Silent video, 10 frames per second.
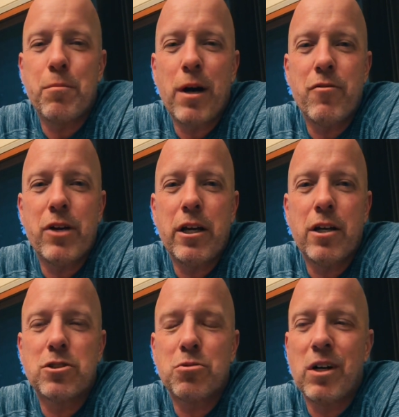edit my
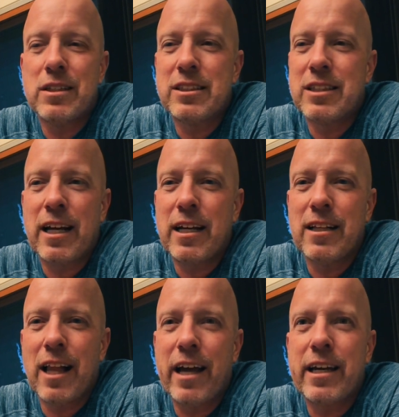videos once and
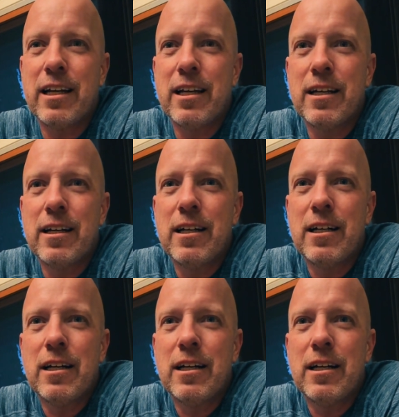I didn't like it.